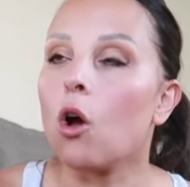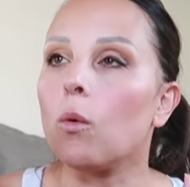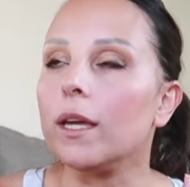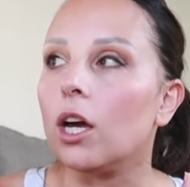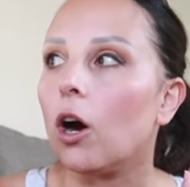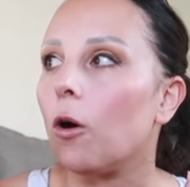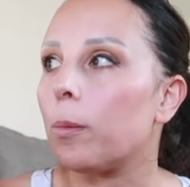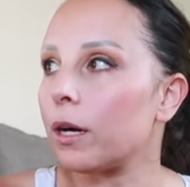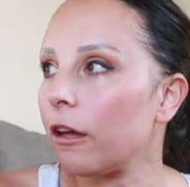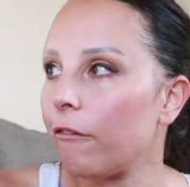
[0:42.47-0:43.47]
we go
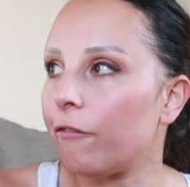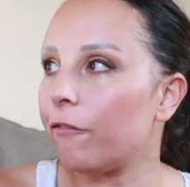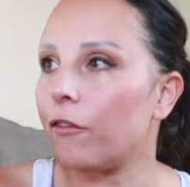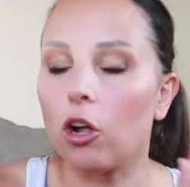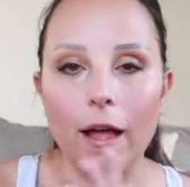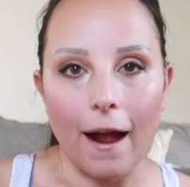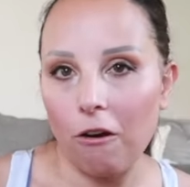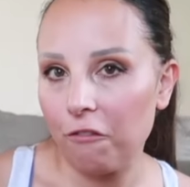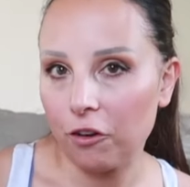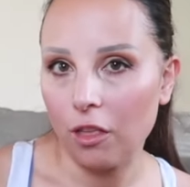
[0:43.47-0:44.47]
pretty full
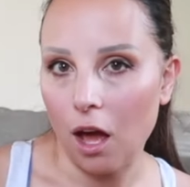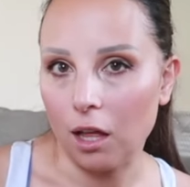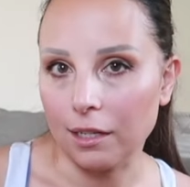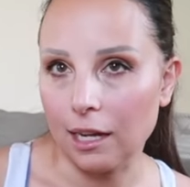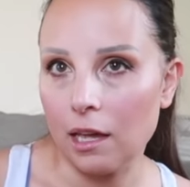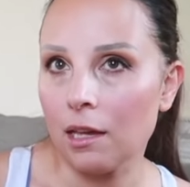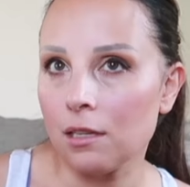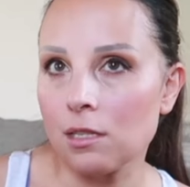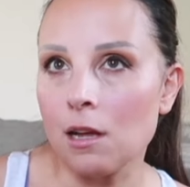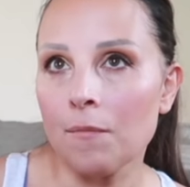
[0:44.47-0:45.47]
out for the
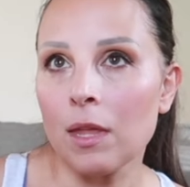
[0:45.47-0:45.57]
holidays